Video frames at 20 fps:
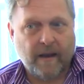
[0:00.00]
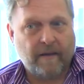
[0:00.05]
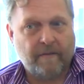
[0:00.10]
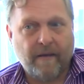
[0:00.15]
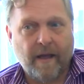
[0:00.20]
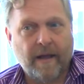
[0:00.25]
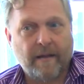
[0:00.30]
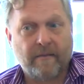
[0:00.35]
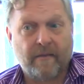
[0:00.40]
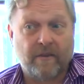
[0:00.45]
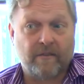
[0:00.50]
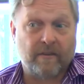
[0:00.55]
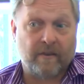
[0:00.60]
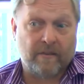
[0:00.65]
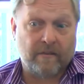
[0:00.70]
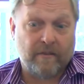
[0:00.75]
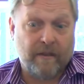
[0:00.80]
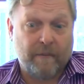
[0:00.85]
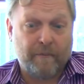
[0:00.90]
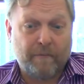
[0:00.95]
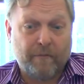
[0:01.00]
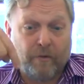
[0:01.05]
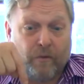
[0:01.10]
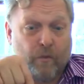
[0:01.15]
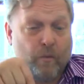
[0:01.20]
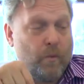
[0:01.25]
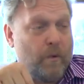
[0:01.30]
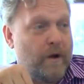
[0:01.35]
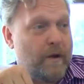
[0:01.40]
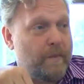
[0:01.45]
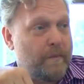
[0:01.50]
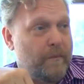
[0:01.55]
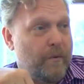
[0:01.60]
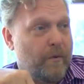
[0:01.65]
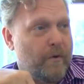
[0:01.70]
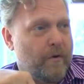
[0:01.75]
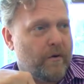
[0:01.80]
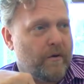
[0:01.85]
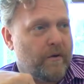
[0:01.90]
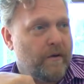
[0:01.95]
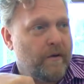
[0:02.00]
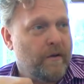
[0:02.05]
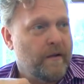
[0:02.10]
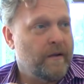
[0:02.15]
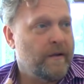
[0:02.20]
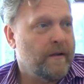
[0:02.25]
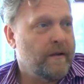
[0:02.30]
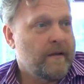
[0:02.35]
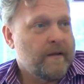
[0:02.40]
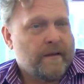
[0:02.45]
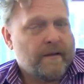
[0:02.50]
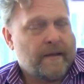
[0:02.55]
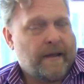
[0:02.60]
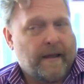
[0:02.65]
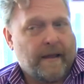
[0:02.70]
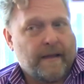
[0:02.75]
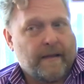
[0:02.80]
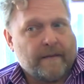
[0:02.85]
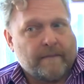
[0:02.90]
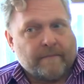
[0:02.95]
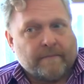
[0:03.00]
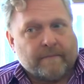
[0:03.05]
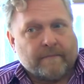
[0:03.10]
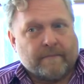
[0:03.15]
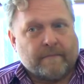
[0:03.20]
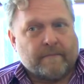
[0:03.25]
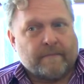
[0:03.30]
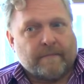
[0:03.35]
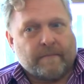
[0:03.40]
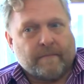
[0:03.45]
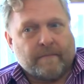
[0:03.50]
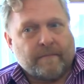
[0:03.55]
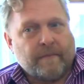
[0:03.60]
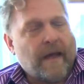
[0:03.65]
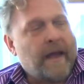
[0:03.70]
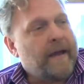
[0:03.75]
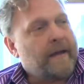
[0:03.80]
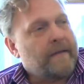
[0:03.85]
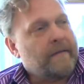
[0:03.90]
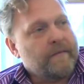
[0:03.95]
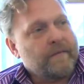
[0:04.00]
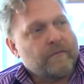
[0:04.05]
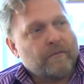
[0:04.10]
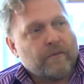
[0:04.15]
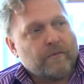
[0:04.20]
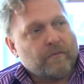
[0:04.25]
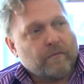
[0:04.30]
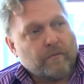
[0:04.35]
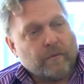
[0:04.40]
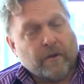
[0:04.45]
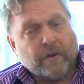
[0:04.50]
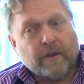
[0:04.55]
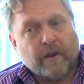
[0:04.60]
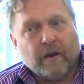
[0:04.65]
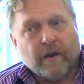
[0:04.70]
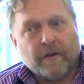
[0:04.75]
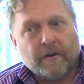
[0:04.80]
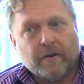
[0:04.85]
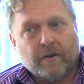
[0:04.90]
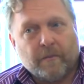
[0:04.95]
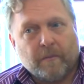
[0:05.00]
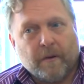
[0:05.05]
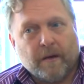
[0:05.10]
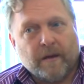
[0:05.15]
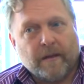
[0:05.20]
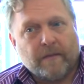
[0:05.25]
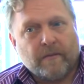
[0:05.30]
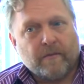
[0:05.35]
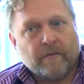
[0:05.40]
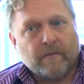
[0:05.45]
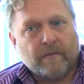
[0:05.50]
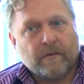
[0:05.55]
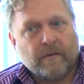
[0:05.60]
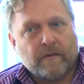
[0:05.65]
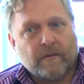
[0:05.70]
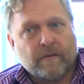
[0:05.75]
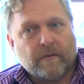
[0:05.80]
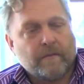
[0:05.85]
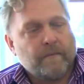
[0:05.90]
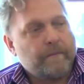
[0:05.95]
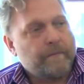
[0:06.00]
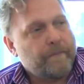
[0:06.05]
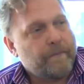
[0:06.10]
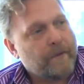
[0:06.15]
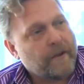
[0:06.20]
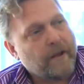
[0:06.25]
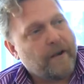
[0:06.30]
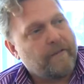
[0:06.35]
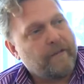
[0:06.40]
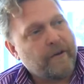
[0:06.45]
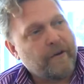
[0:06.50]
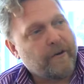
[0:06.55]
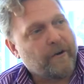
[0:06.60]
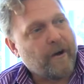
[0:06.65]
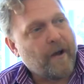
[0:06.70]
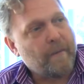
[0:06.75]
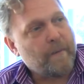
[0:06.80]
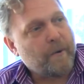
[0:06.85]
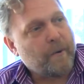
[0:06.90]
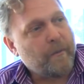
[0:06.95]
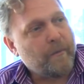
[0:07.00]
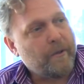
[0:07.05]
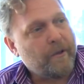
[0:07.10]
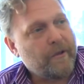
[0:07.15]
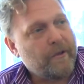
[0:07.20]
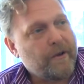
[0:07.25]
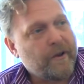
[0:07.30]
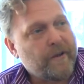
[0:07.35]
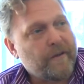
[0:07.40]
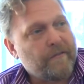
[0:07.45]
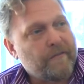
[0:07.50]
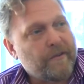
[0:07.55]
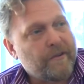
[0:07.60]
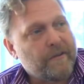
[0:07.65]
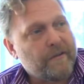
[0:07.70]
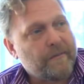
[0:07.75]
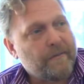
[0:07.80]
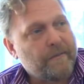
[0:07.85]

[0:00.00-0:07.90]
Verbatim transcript: have access except for one portal, and that just really undermines the kind of interoperability of the